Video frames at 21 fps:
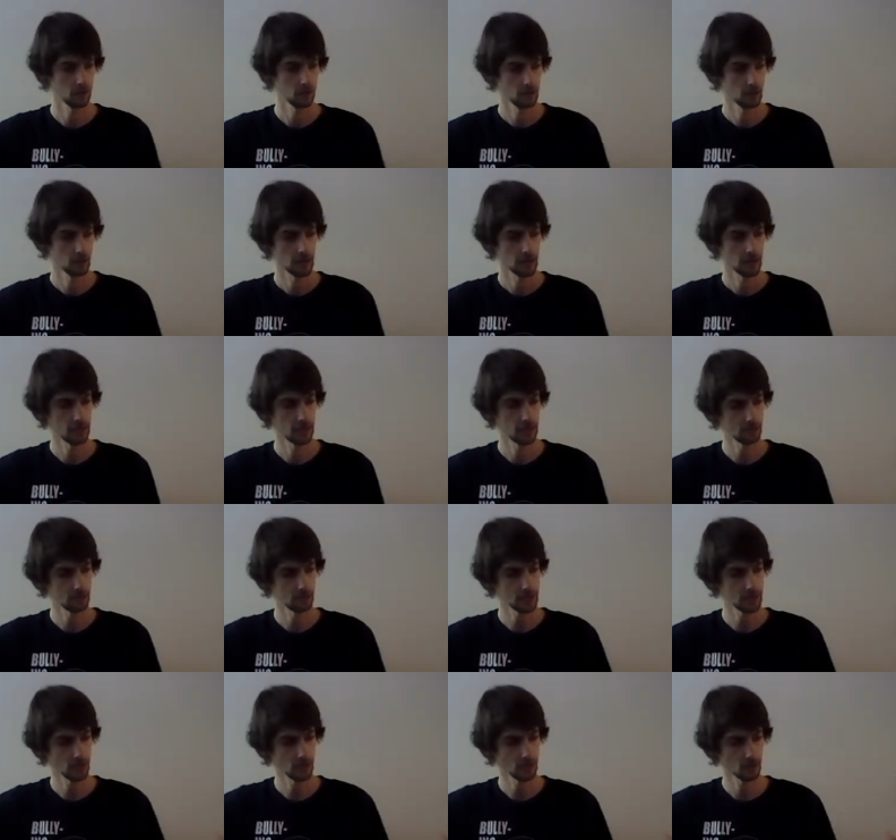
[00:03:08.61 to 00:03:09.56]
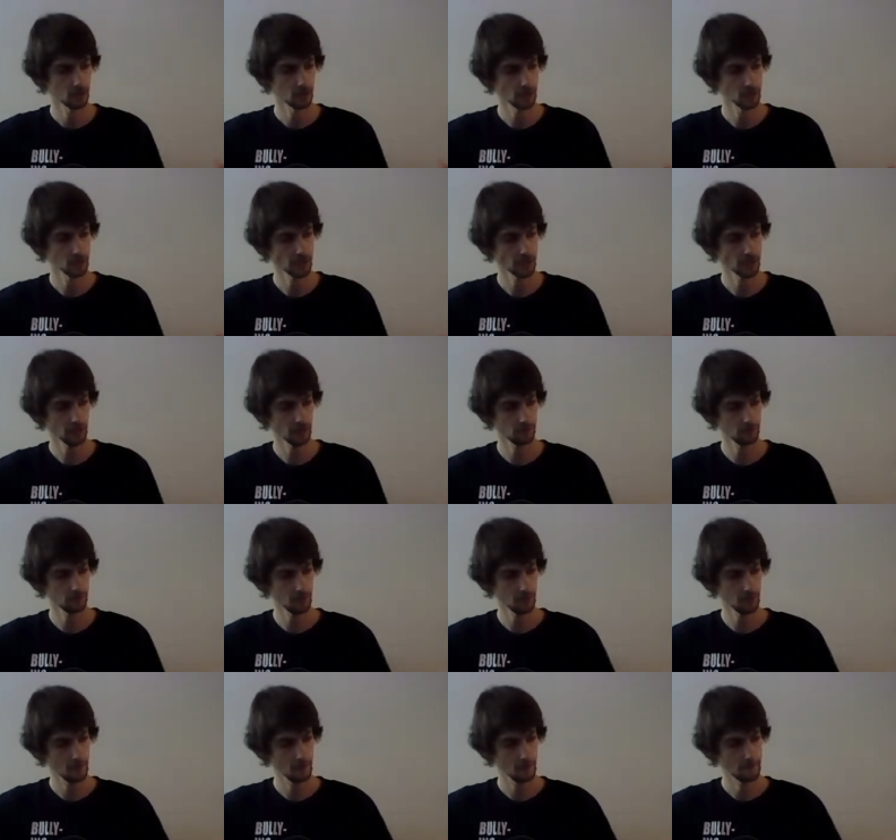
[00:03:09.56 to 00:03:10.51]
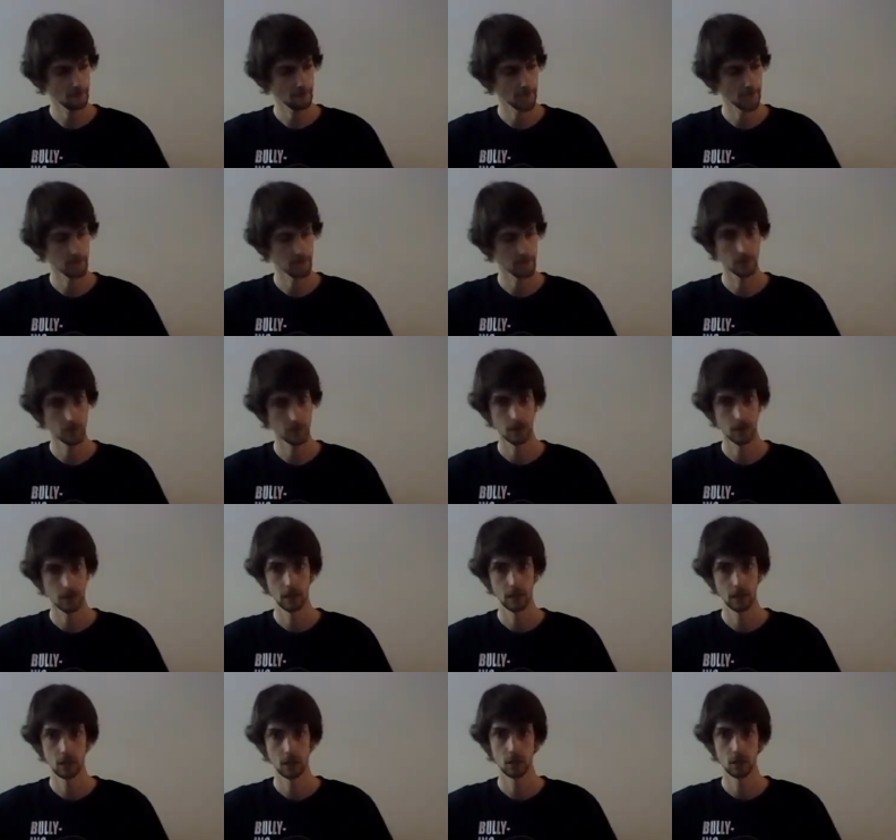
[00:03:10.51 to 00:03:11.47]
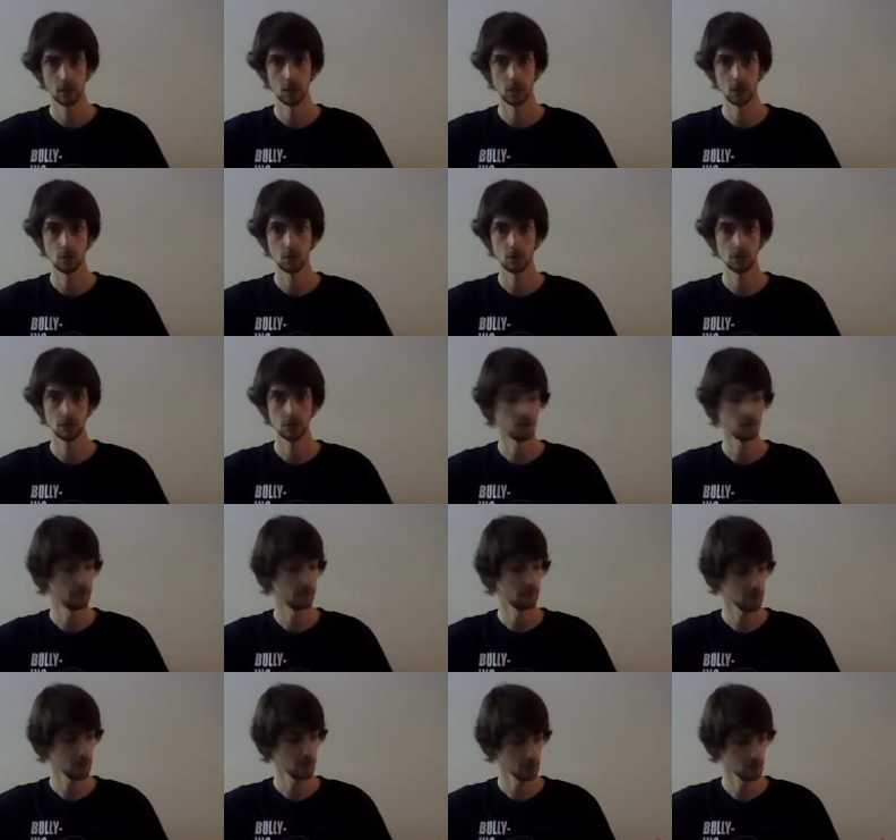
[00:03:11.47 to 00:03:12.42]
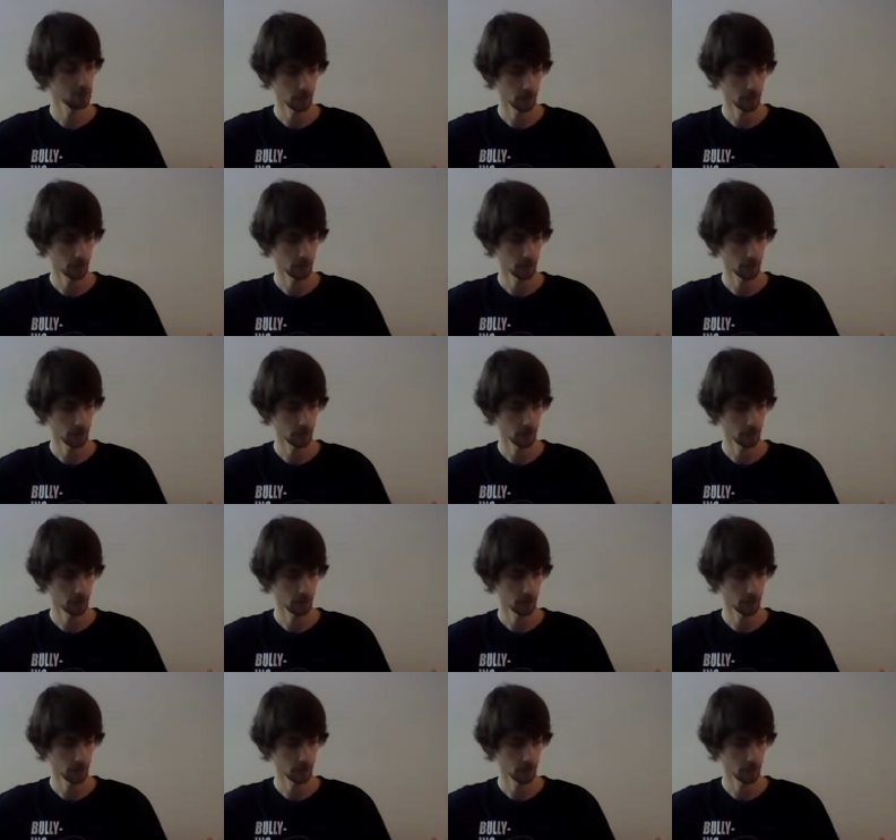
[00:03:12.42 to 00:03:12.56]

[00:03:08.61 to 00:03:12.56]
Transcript: And if we take our second finger, go to the 5th string,